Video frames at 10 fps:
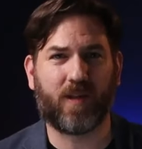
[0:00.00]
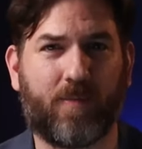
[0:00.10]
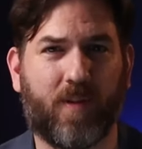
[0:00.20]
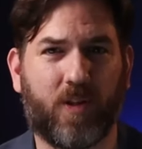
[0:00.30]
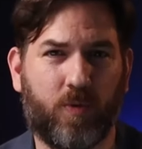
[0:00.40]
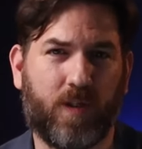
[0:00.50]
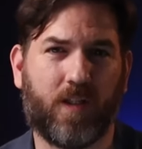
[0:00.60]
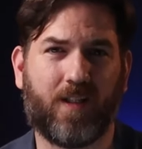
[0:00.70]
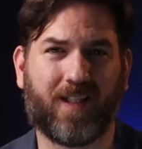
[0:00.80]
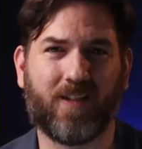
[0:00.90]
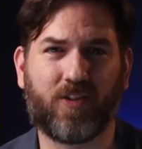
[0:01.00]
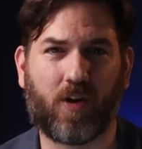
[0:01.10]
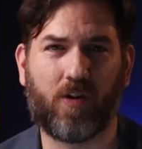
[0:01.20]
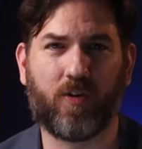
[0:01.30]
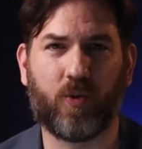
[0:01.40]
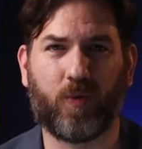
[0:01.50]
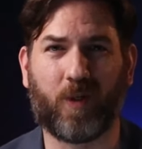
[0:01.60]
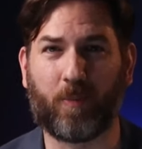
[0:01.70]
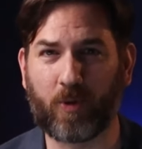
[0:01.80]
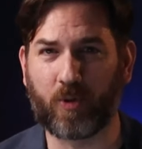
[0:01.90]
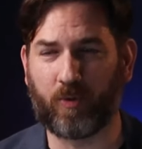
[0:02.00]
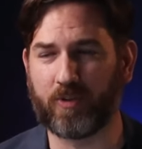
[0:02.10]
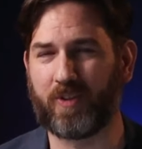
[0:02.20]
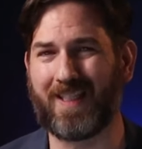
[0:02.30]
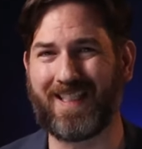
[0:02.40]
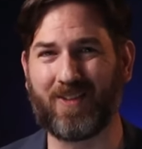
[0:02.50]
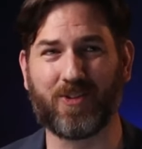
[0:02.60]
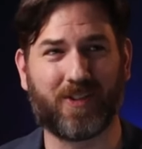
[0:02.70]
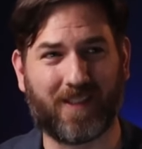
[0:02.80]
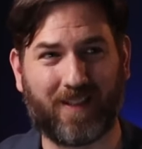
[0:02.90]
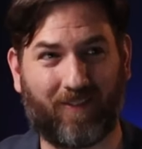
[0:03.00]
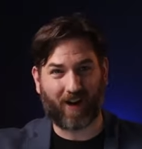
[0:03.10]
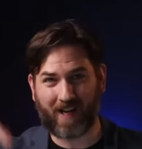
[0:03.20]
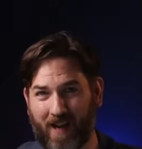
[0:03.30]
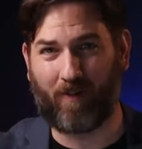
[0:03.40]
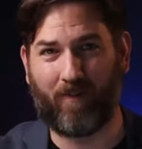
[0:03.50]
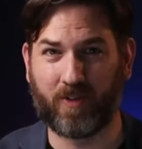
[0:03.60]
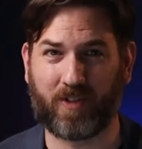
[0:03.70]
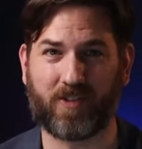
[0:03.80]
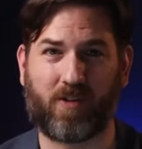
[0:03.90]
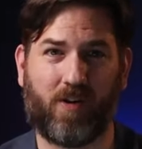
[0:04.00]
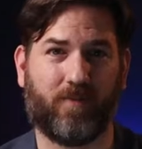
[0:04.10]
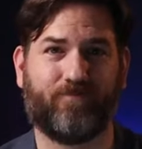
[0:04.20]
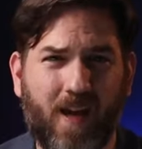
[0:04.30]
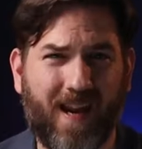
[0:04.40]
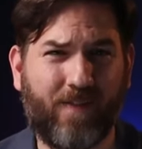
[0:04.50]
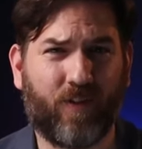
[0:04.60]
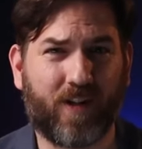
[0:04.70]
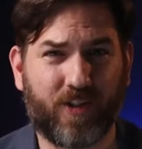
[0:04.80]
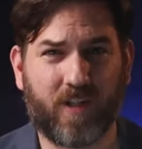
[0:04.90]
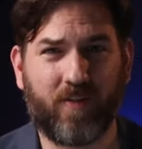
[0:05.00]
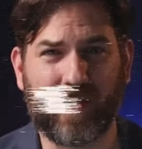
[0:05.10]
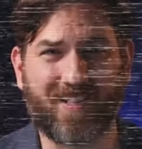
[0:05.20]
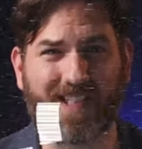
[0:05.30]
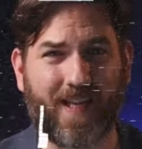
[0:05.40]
steps that you need to get started doing commercial real estate deals right now. So let's get started. And after I share these